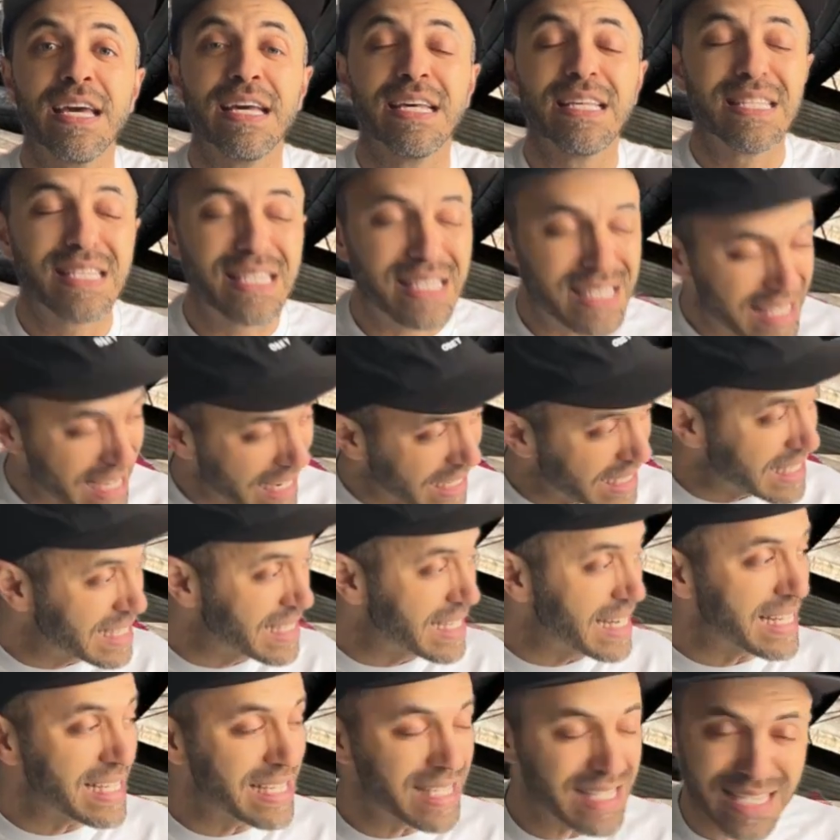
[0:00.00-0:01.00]

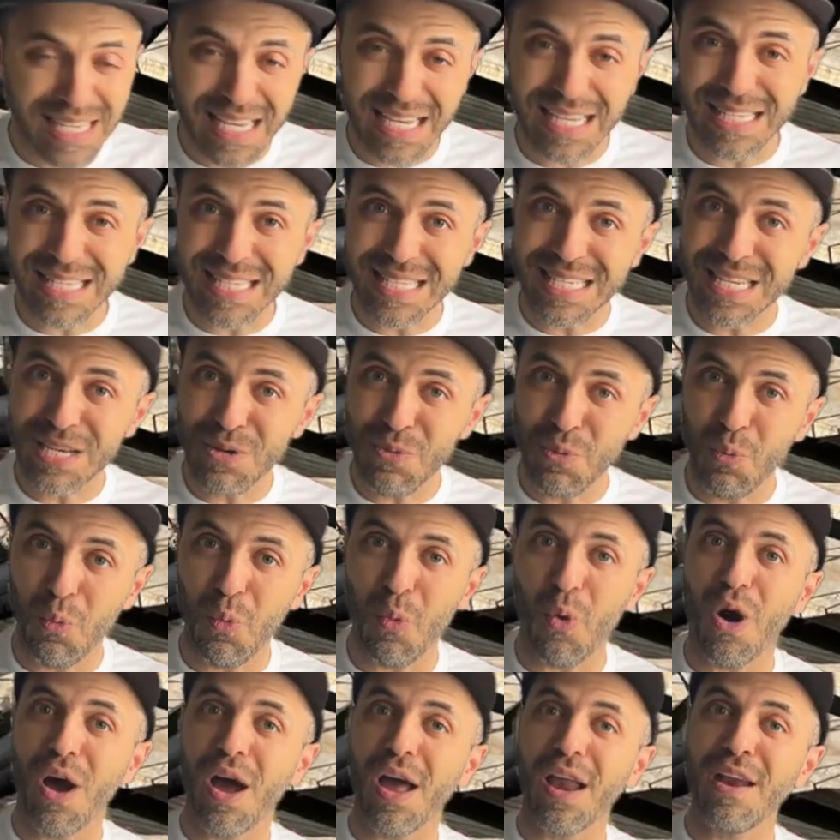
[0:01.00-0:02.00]

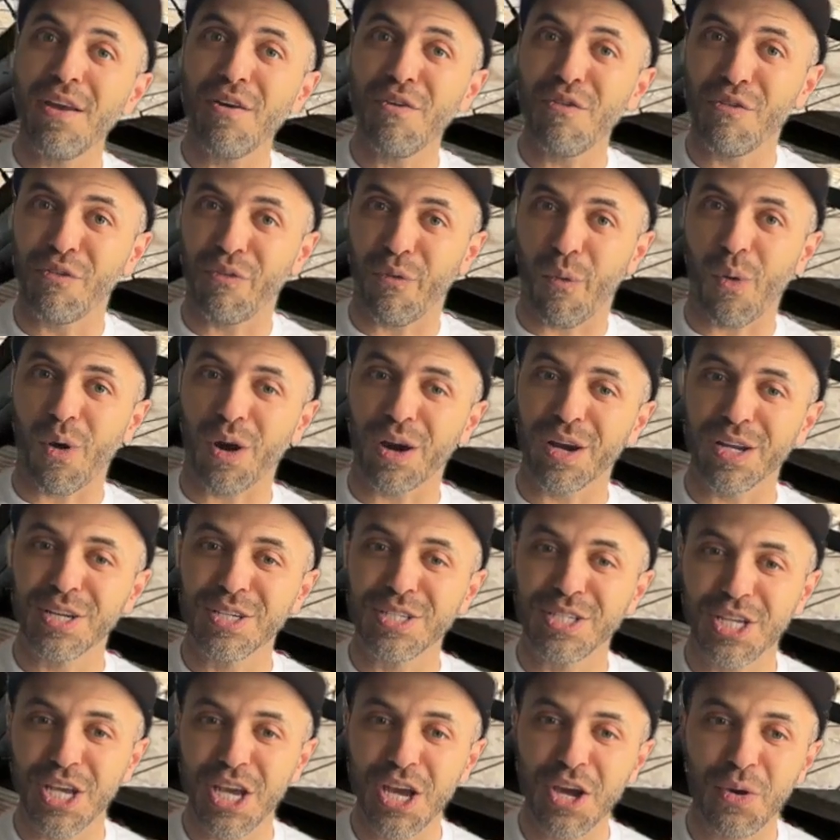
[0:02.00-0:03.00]
6061 fork
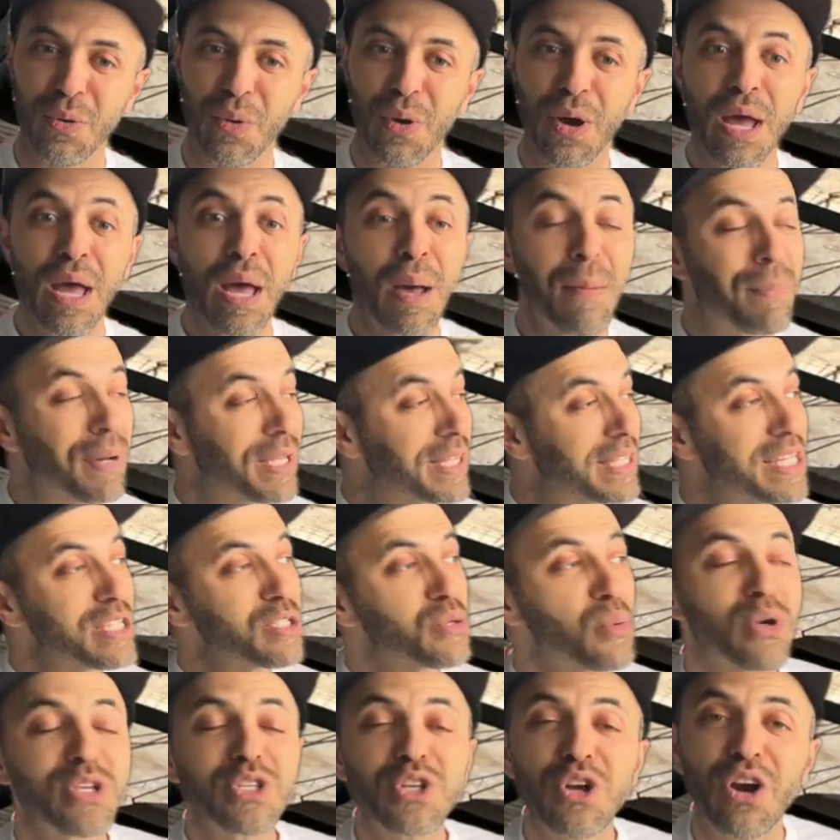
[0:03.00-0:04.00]
too, but these
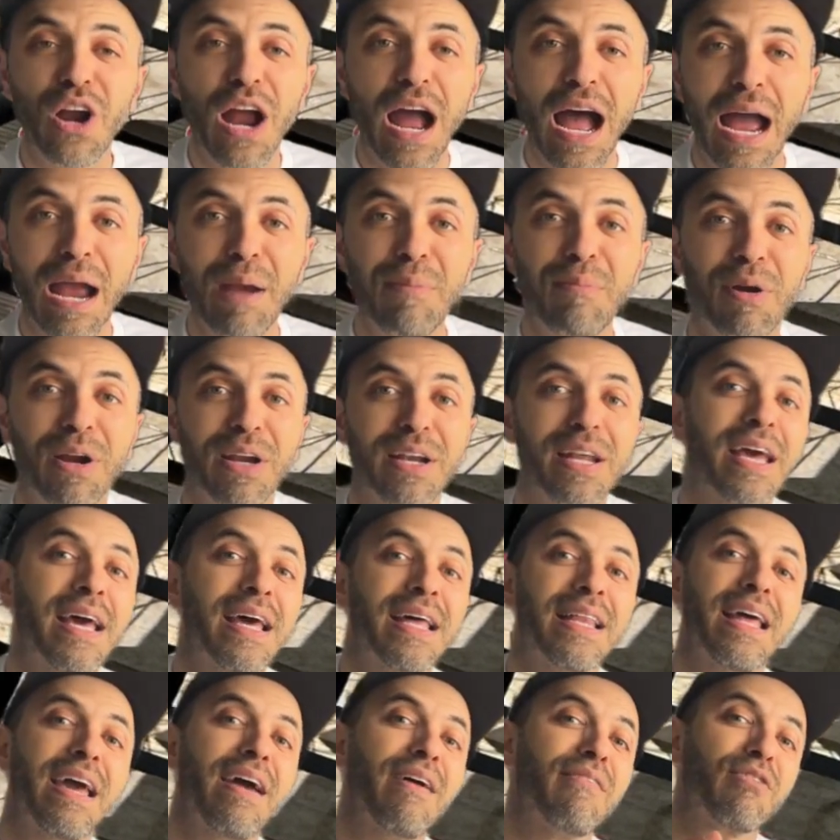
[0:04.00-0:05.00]
ones are a hybrid.
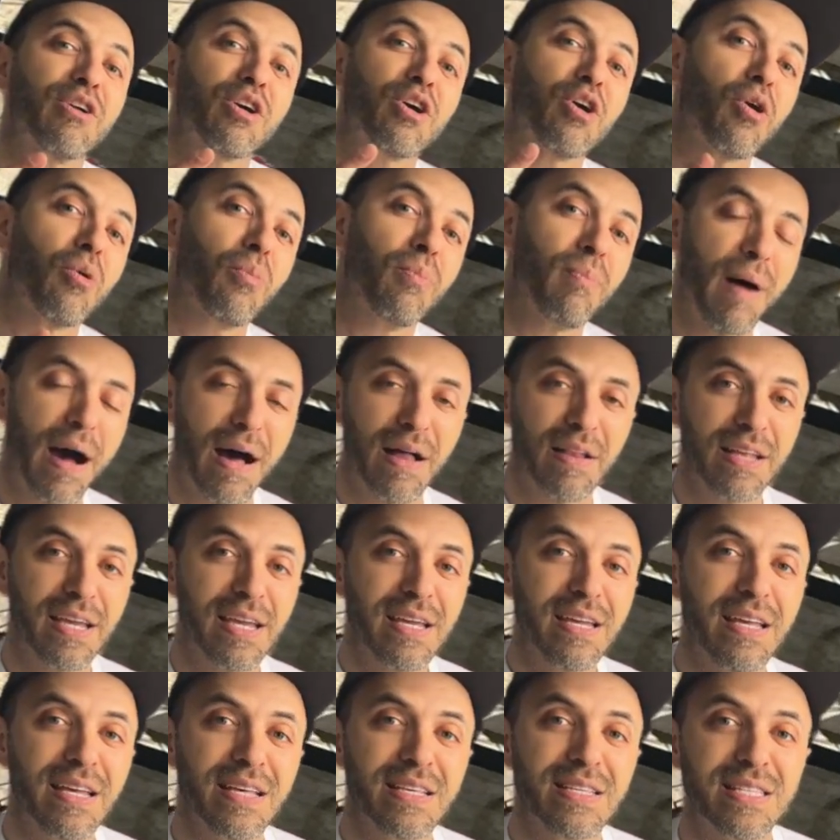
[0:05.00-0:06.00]
They have a
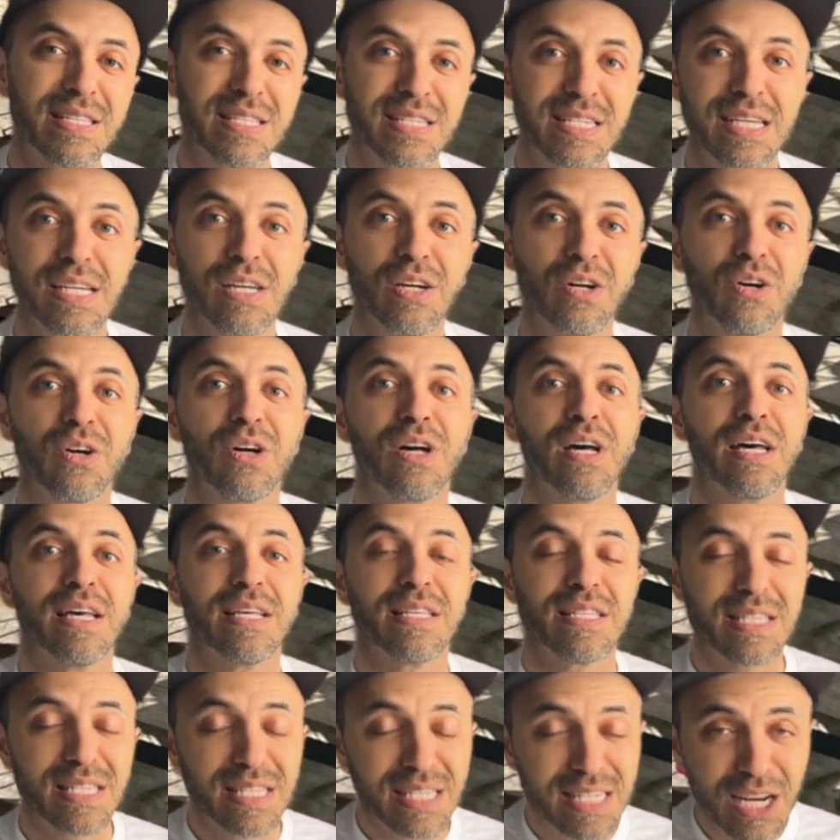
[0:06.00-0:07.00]
chromoly steel
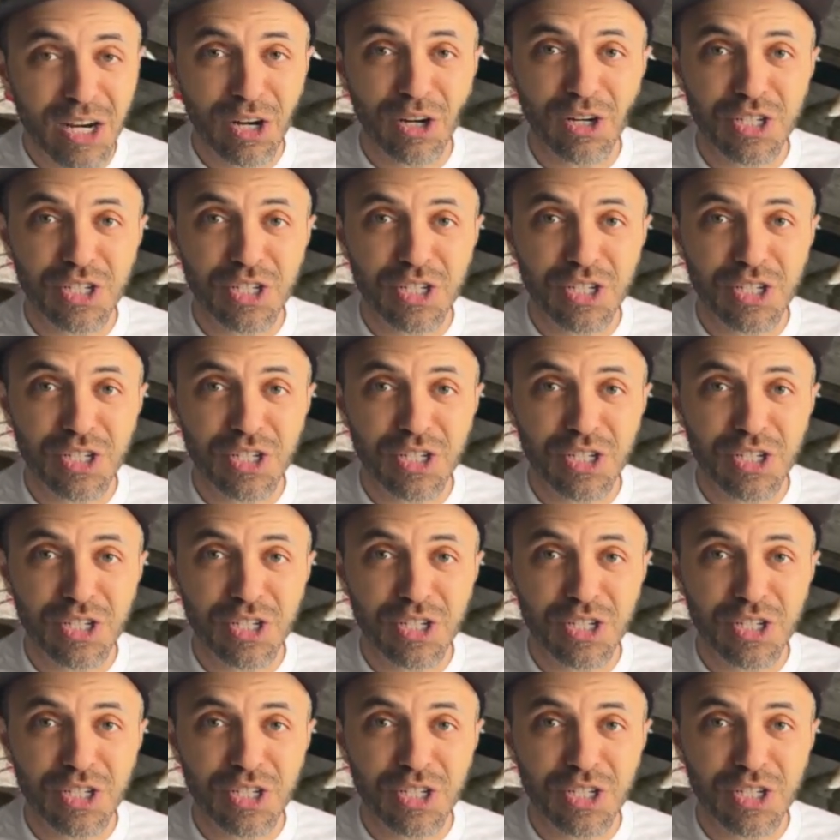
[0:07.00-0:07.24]
steer